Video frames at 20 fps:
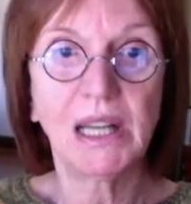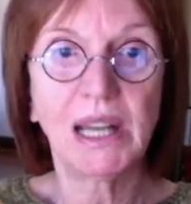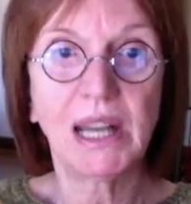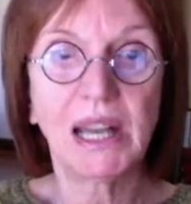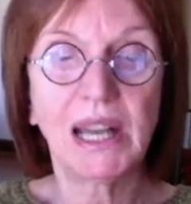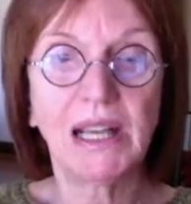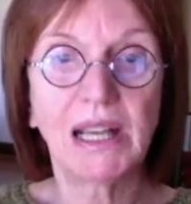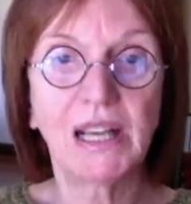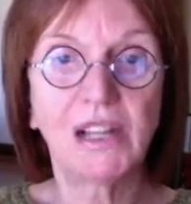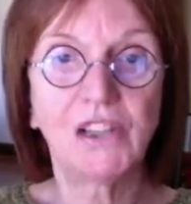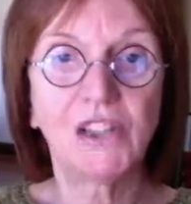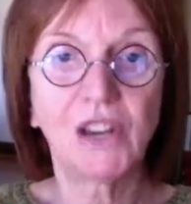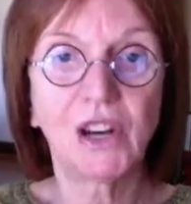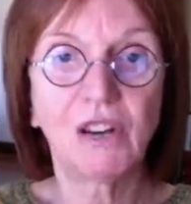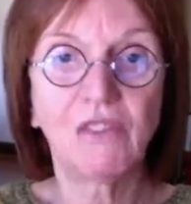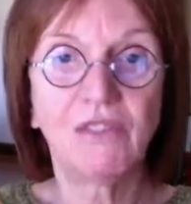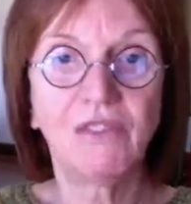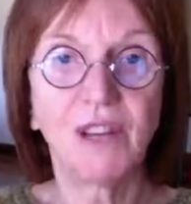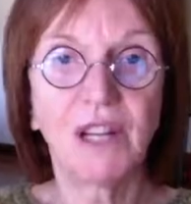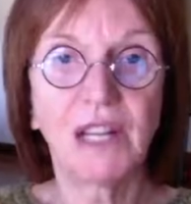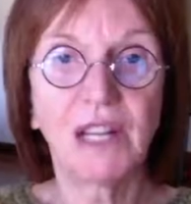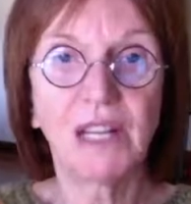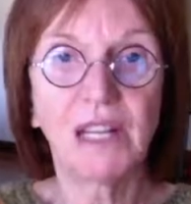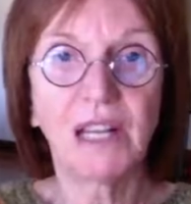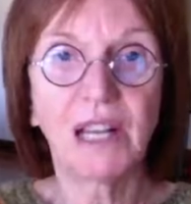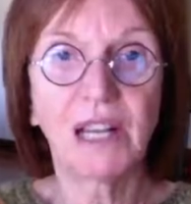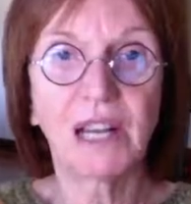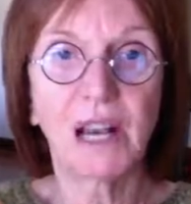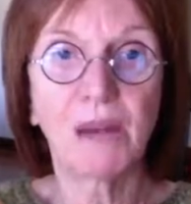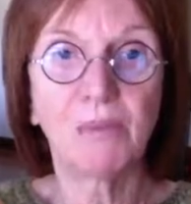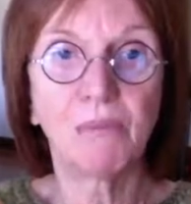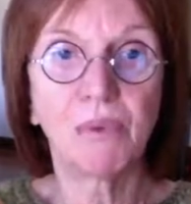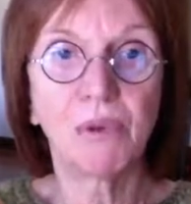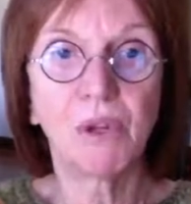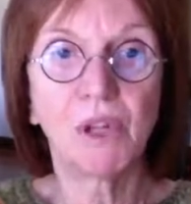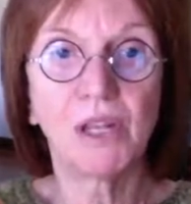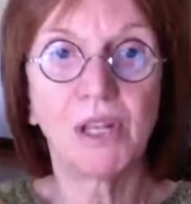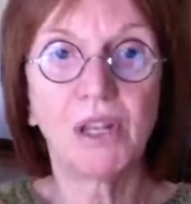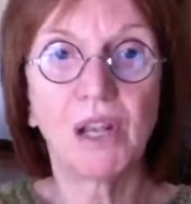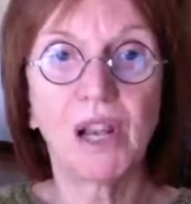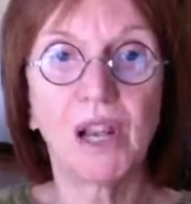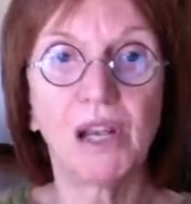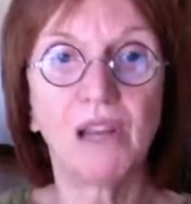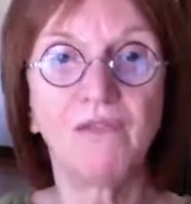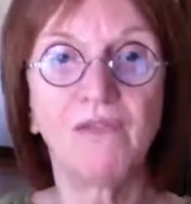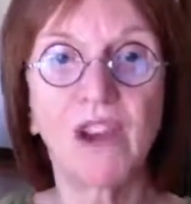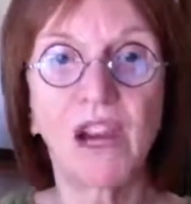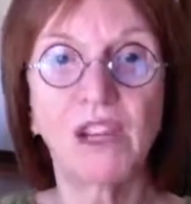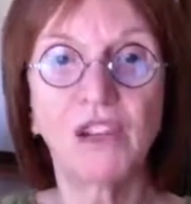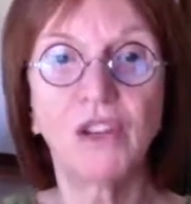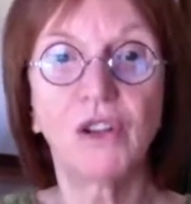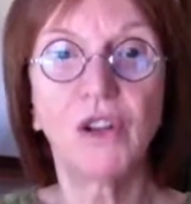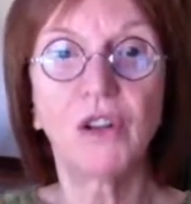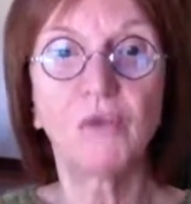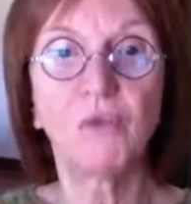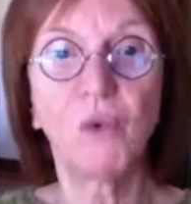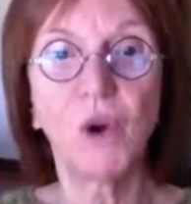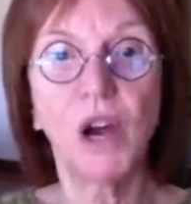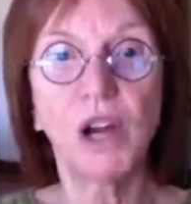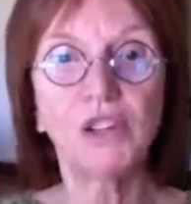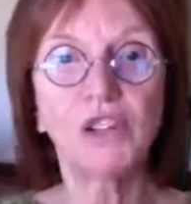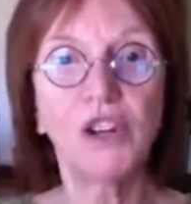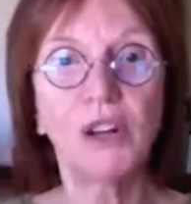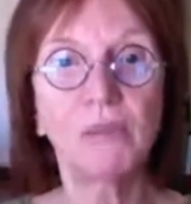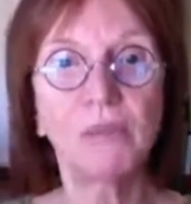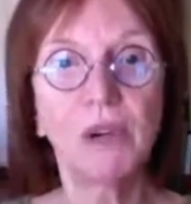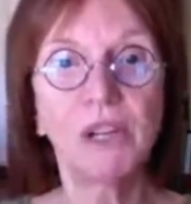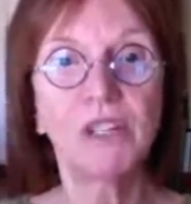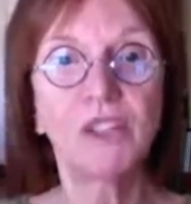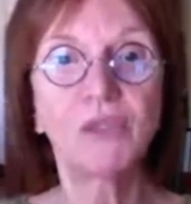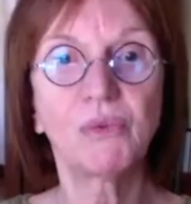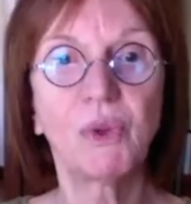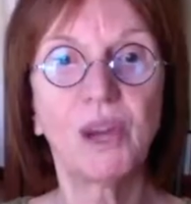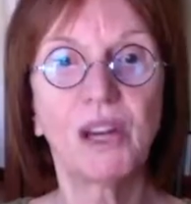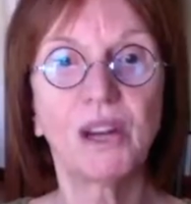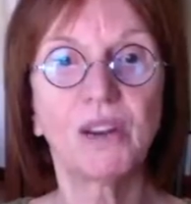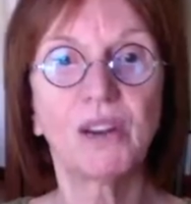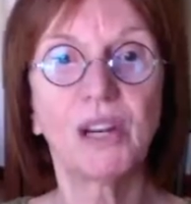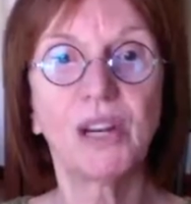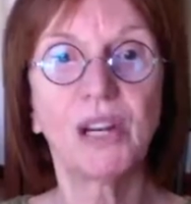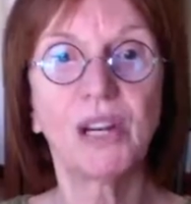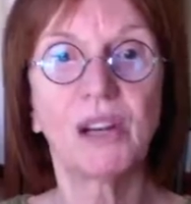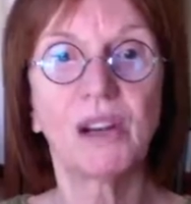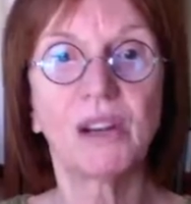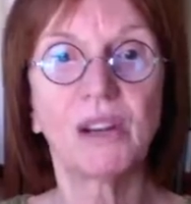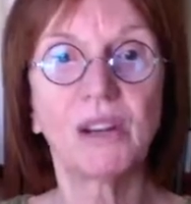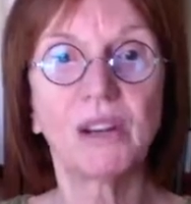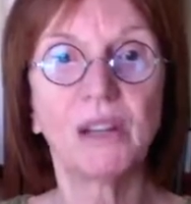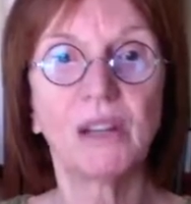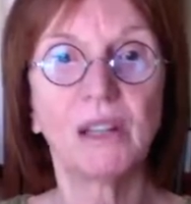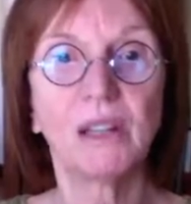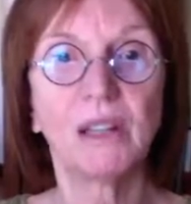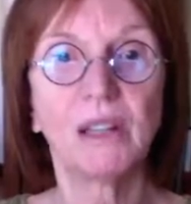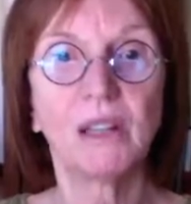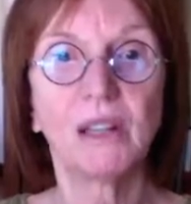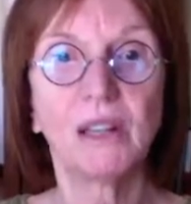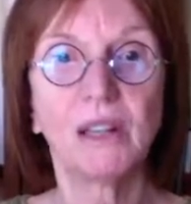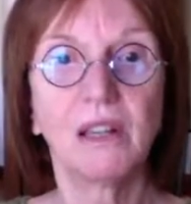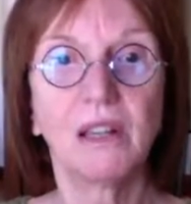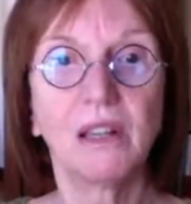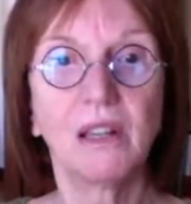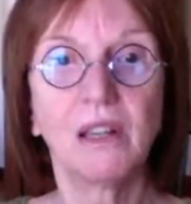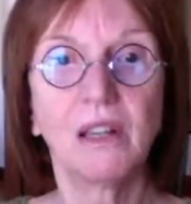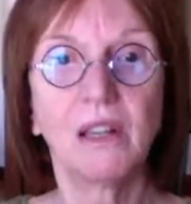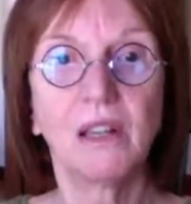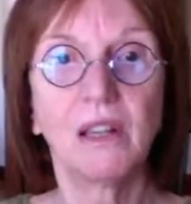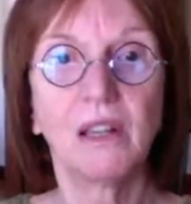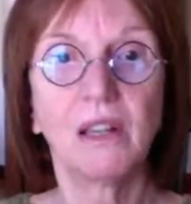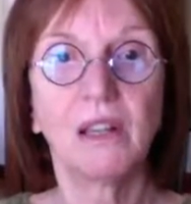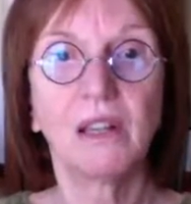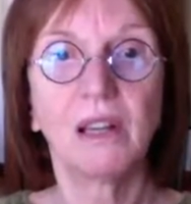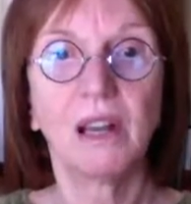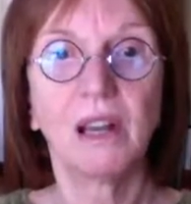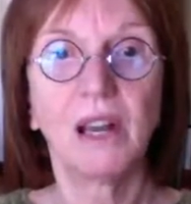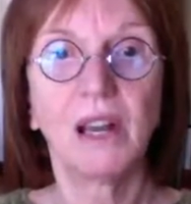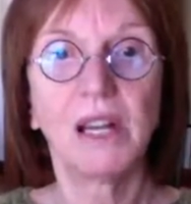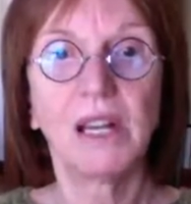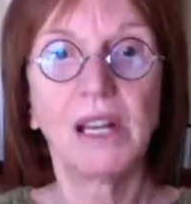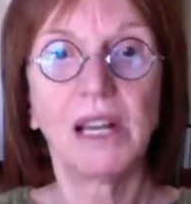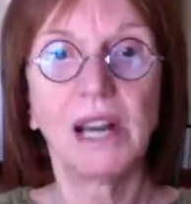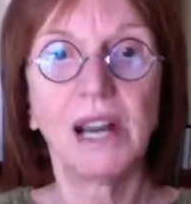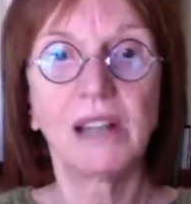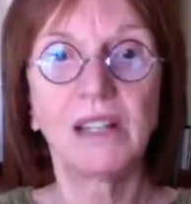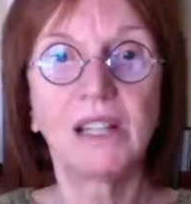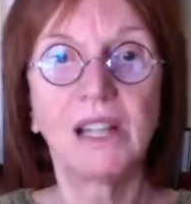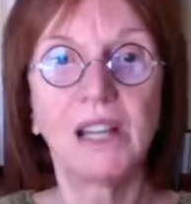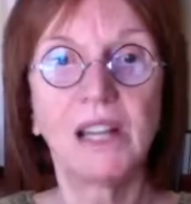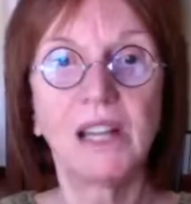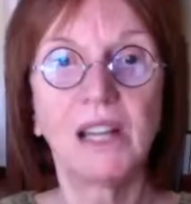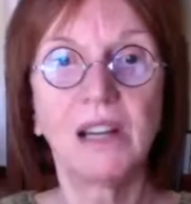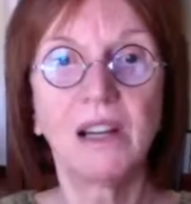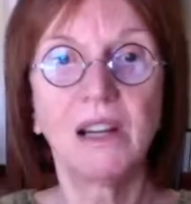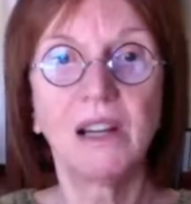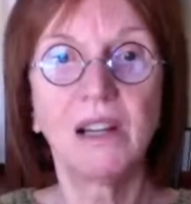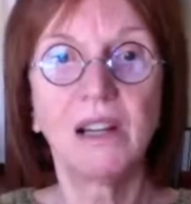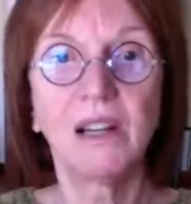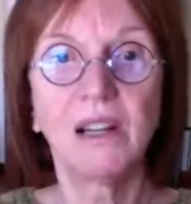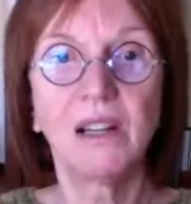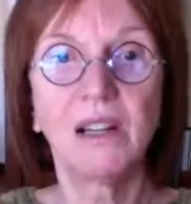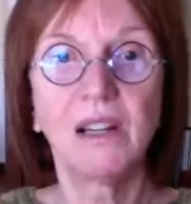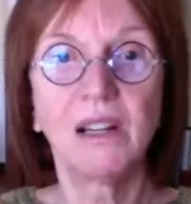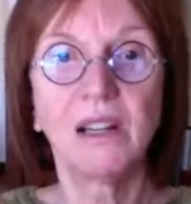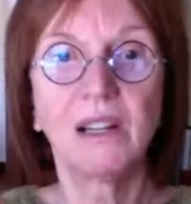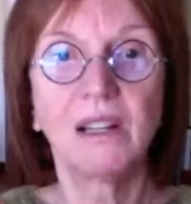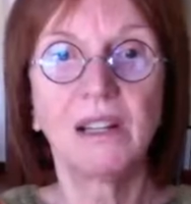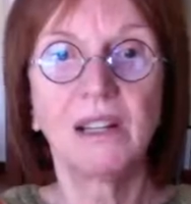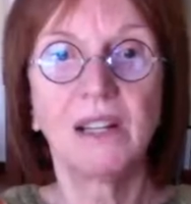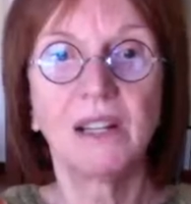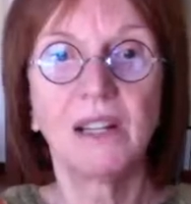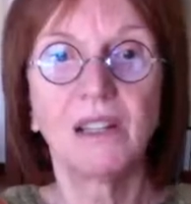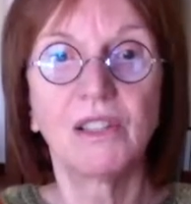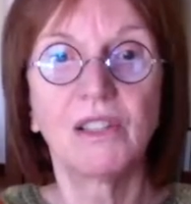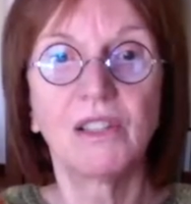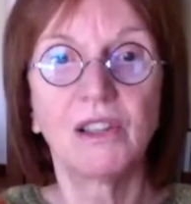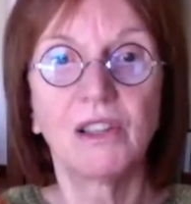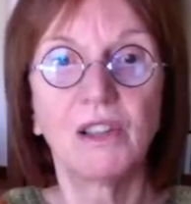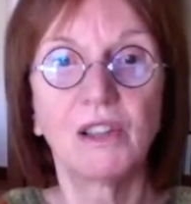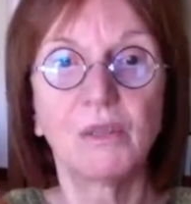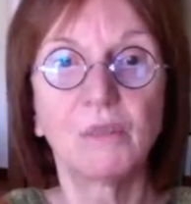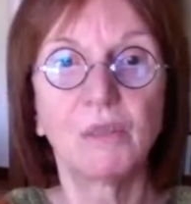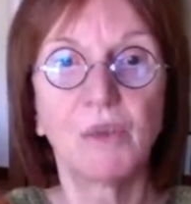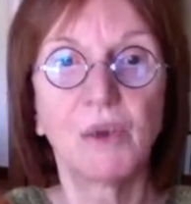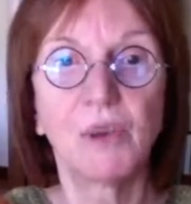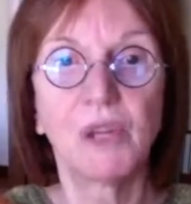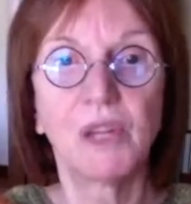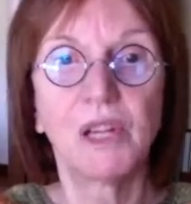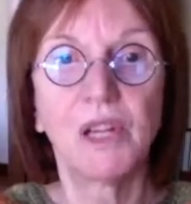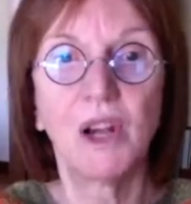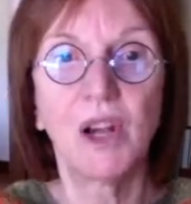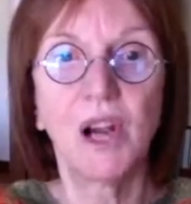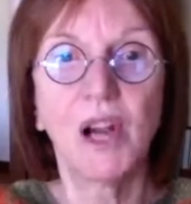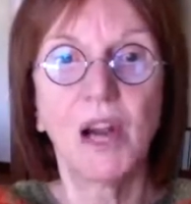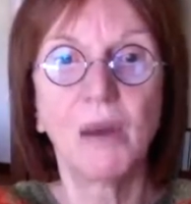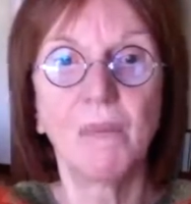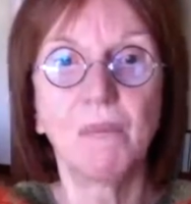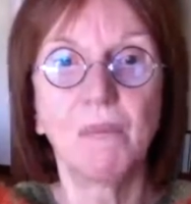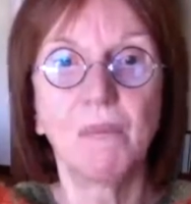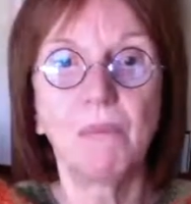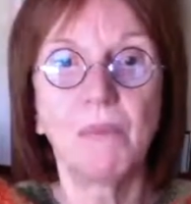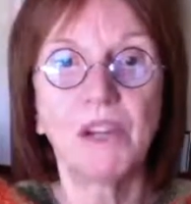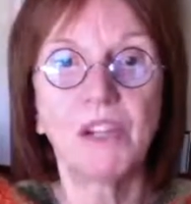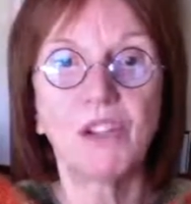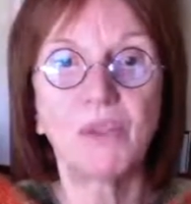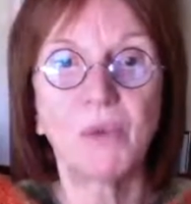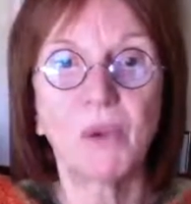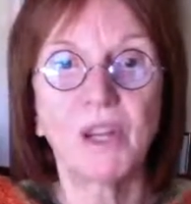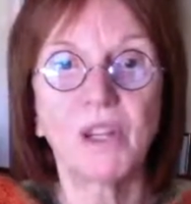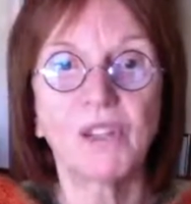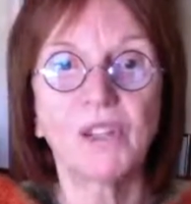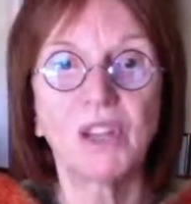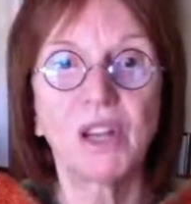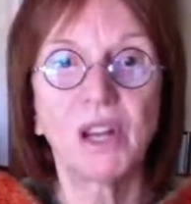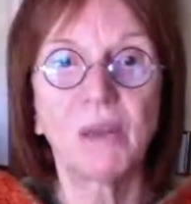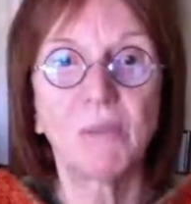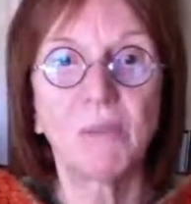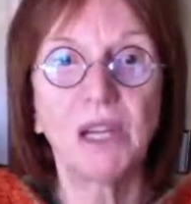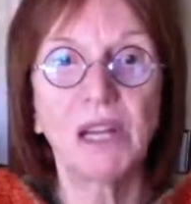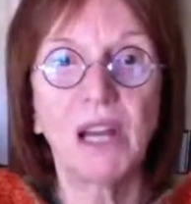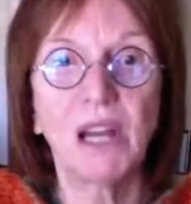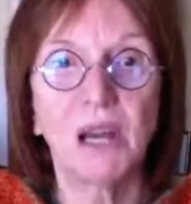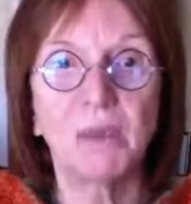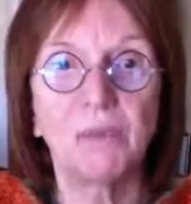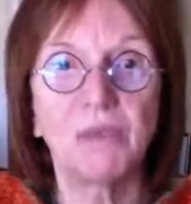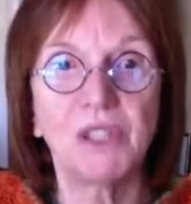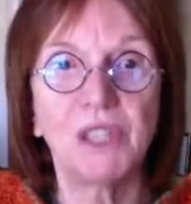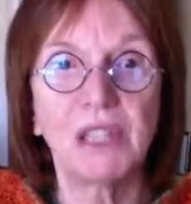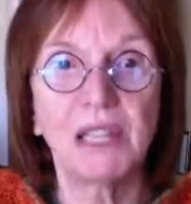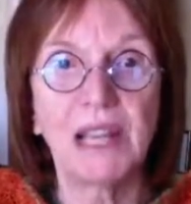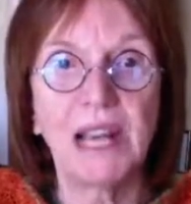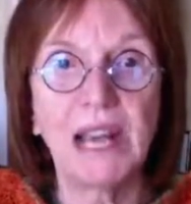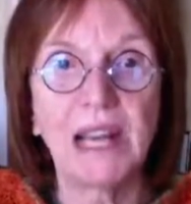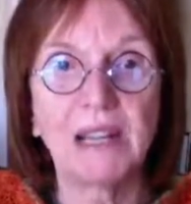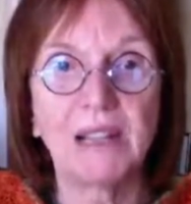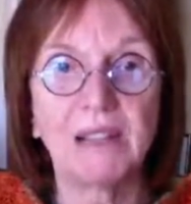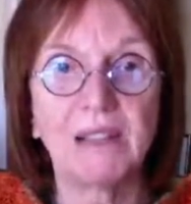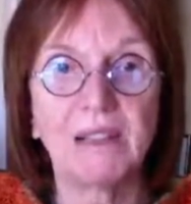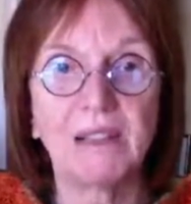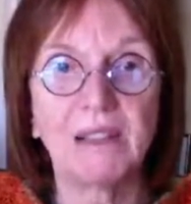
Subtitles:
and I start feeling like I'm pulling. In fact, you can watch on my sweater here. I get out to here, then it starts pulling up. My sweater's coming up. See that?